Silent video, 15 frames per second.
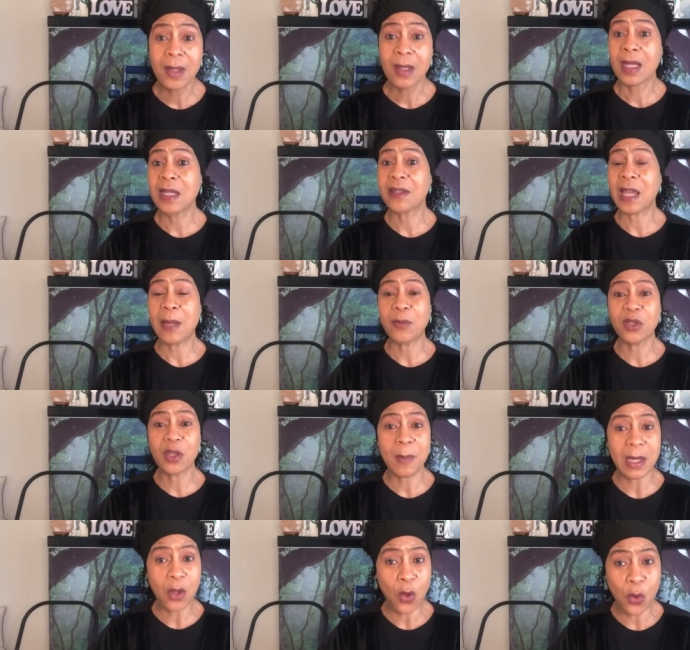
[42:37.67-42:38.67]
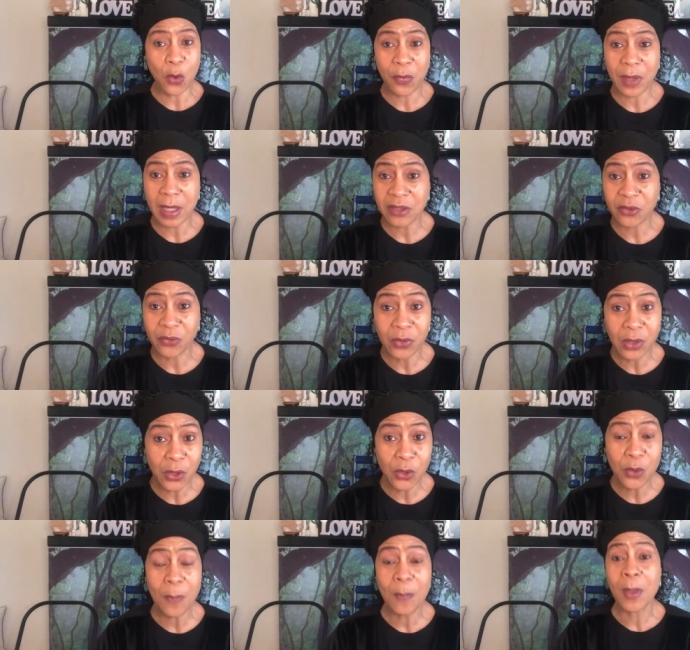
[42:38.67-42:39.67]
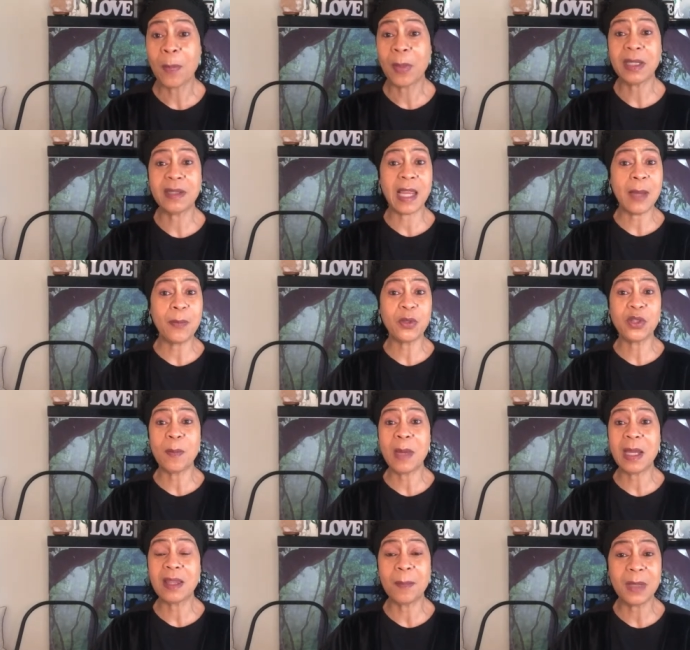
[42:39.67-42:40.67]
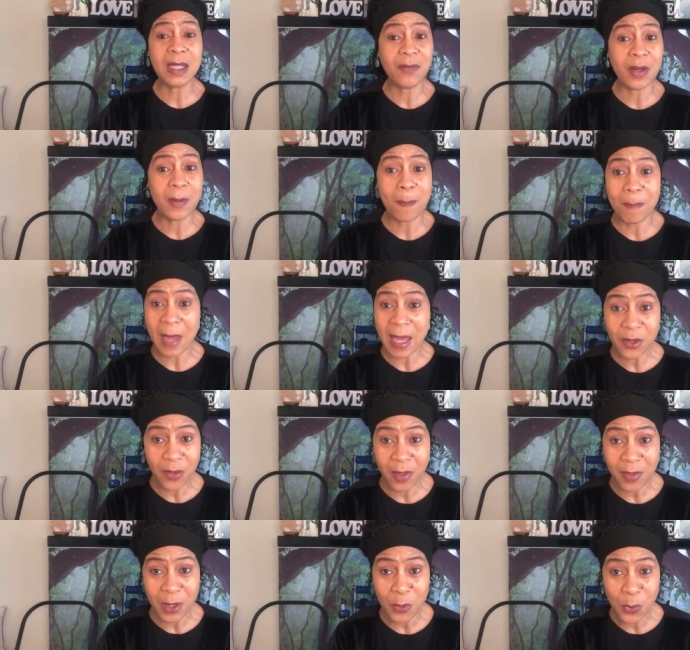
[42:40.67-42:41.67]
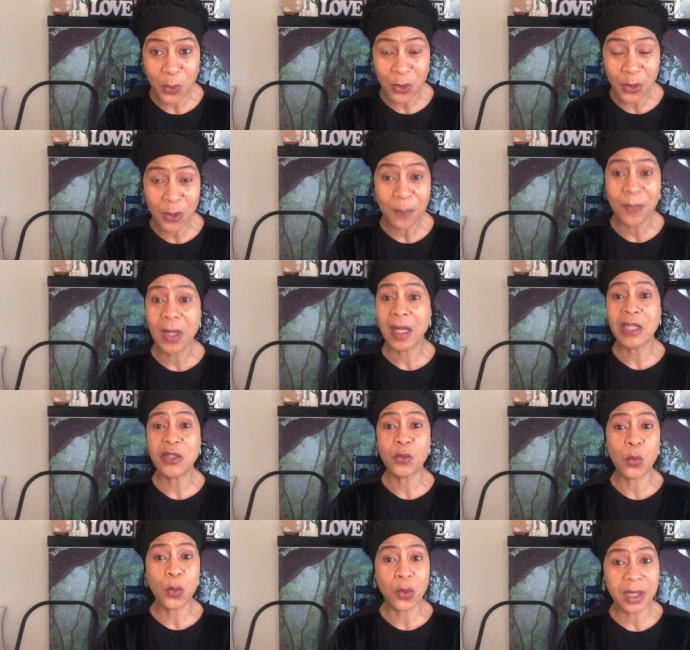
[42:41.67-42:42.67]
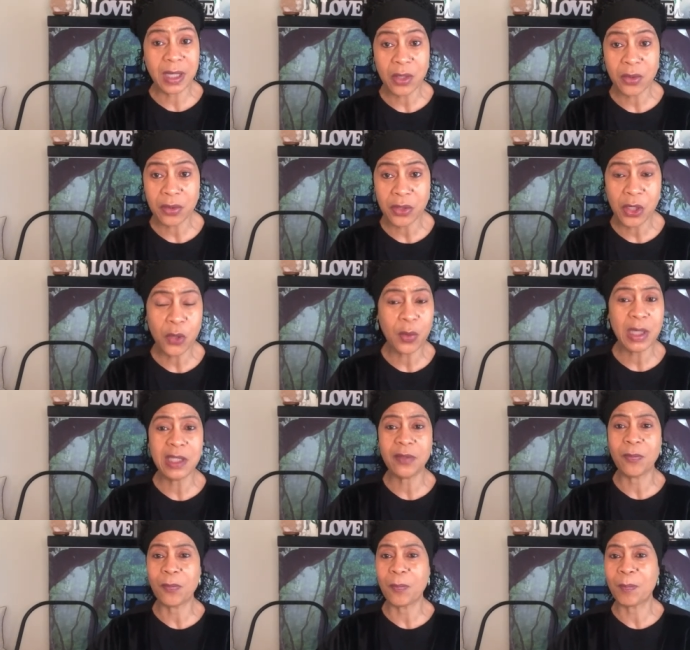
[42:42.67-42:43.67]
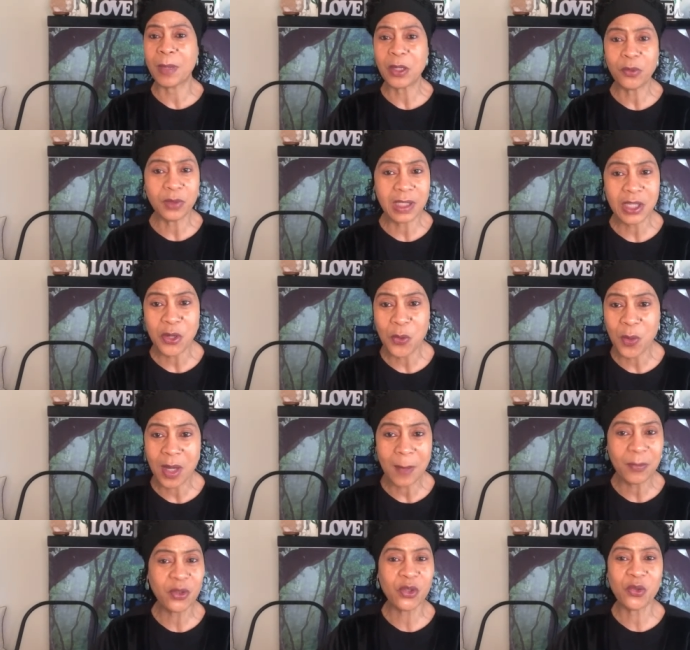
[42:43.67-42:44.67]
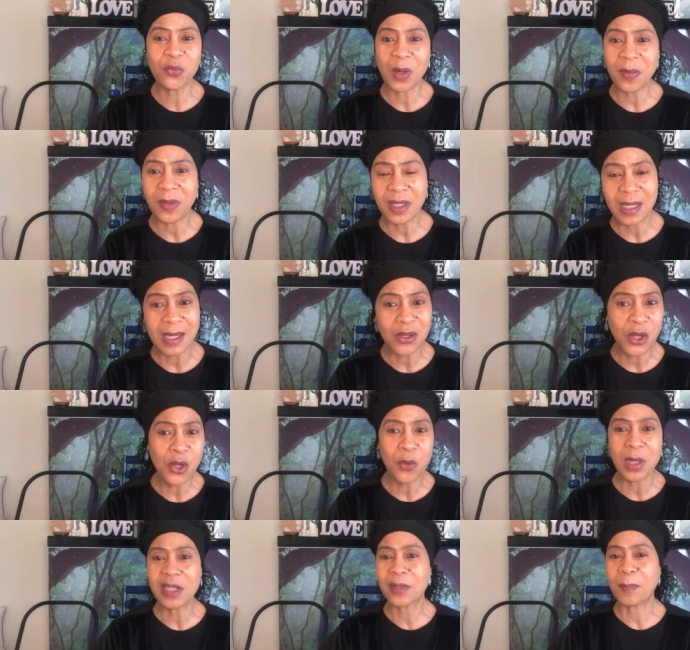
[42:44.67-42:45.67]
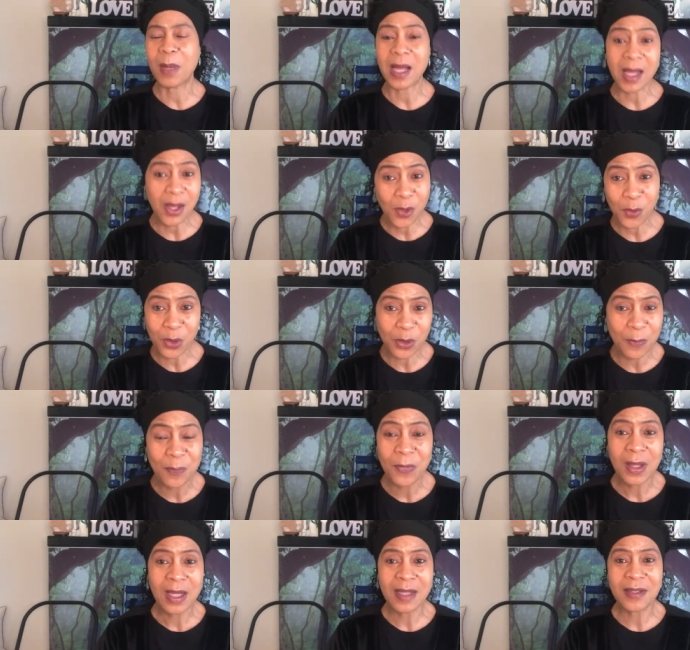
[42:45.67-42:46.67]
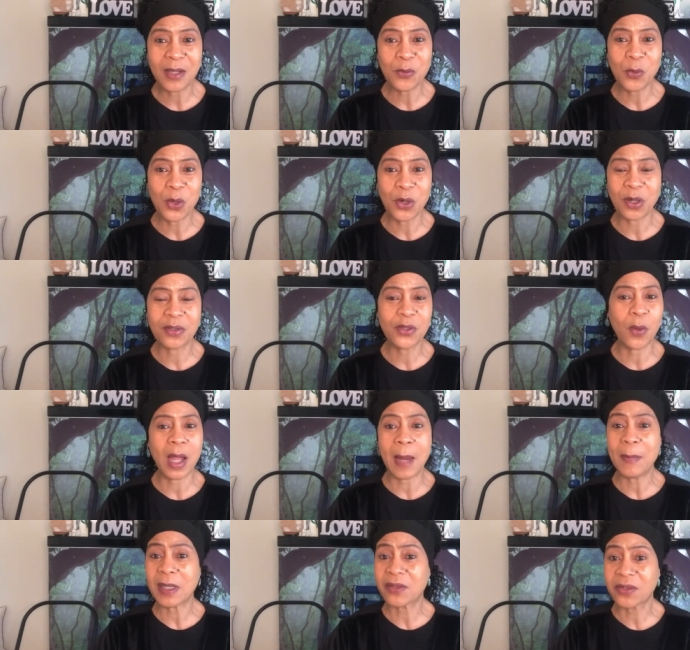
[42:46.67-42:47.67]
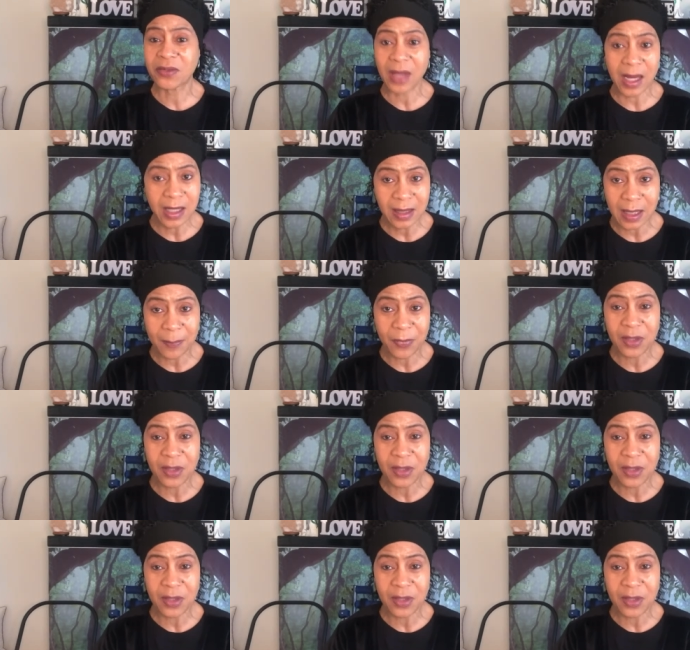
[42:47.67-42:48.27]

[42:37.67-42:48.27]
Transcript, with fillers: He's able to make all things new, but he's able to make them even better than they were. He's working on you. He's building you up, strengthening you. His power is at work. So I'm excited.